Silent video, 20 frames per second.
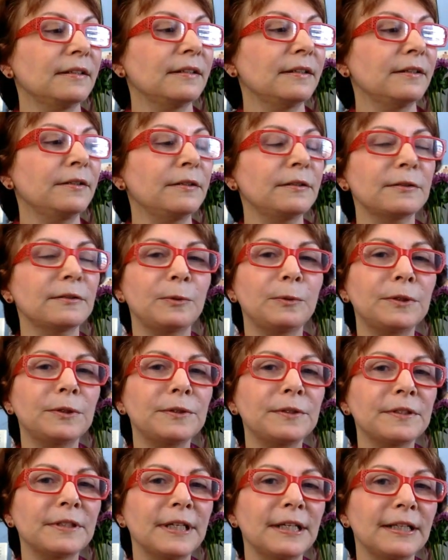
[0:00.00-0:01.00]
The
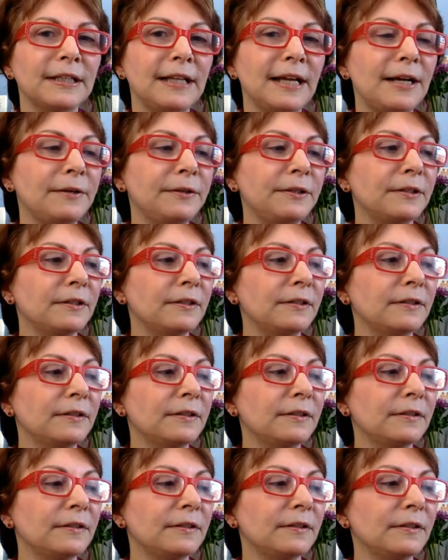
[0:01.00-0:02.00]
squirrels get louder.
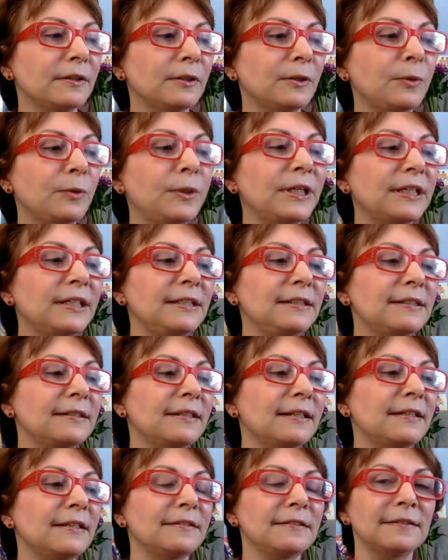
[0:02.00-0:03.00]
Quick, he
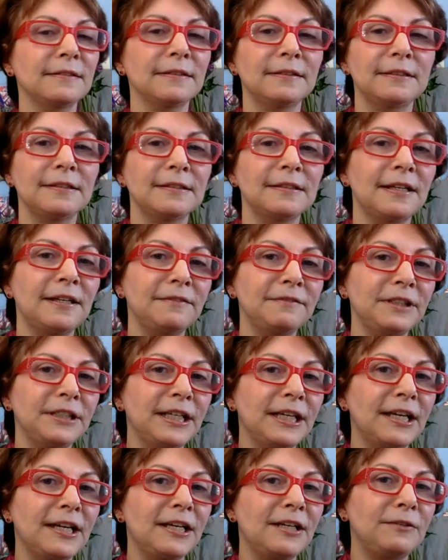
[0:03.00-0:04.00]
says, his heavy
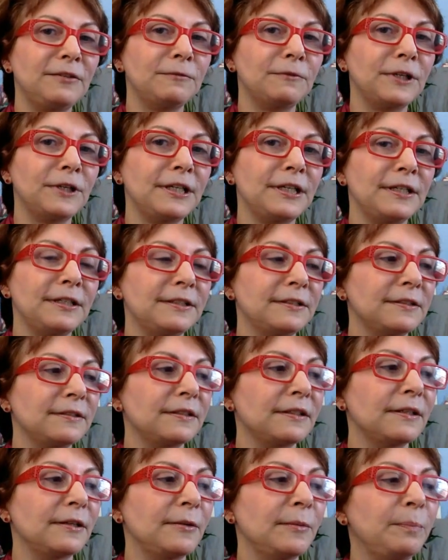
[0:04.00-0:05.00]
cane raised.
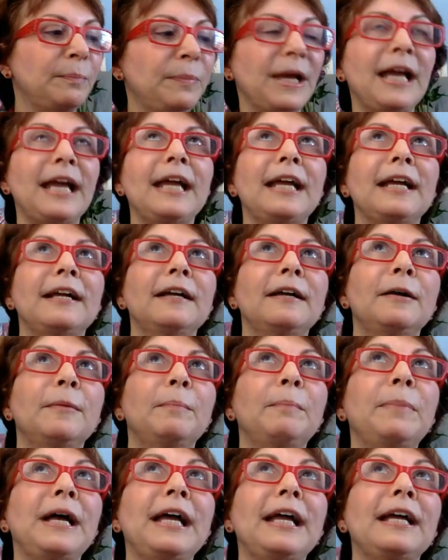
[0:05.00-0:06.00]
Bang,
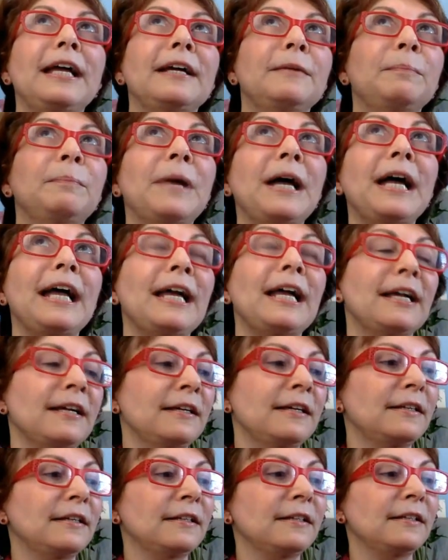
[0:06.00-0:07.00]
bang, bang.
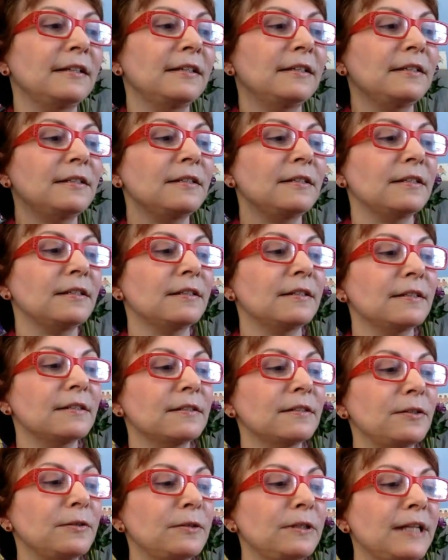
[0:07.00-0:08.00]

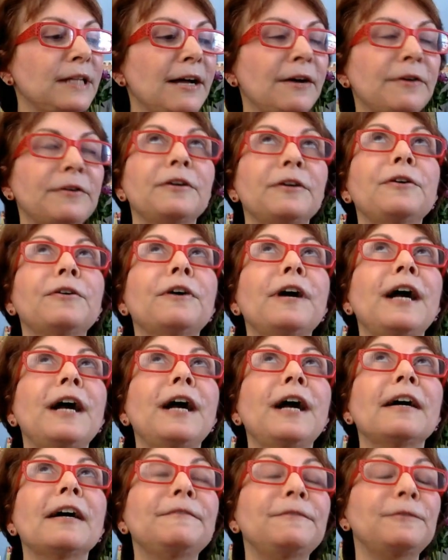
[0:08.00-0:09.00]
So loud a
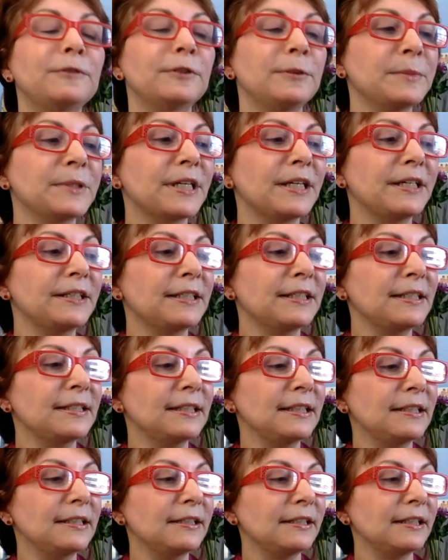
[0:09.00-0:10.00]
crack forms on the
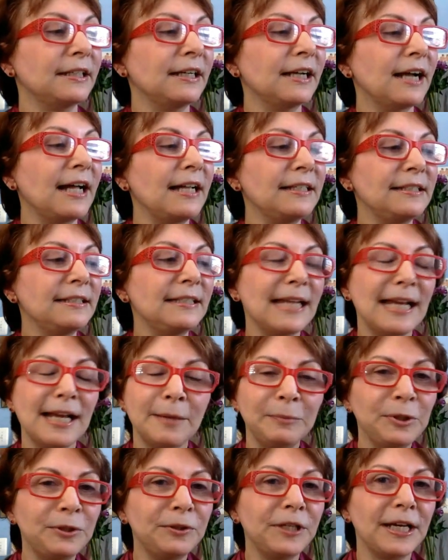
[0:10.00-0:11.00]
ceiling. God
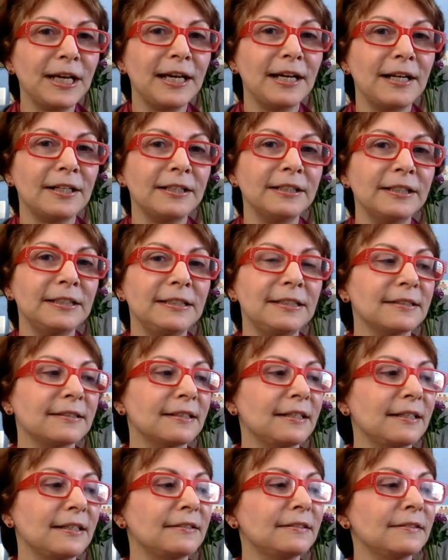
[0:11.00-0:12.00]
damn you to hell, he
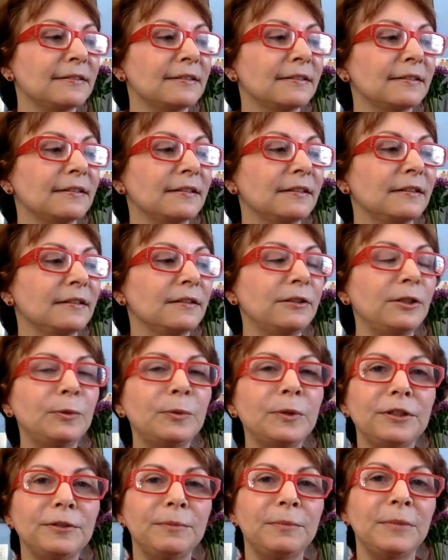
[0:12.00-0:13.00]
says. Look
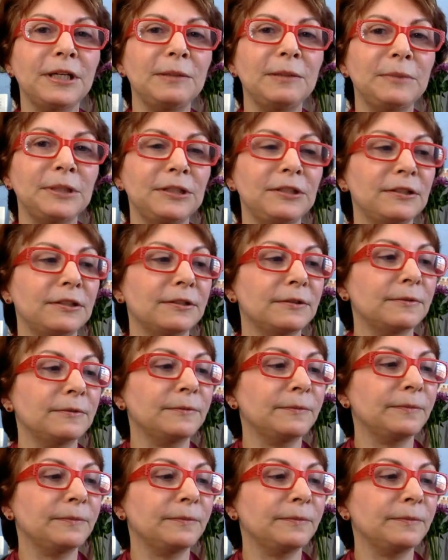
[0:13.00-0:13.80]
what you made me do.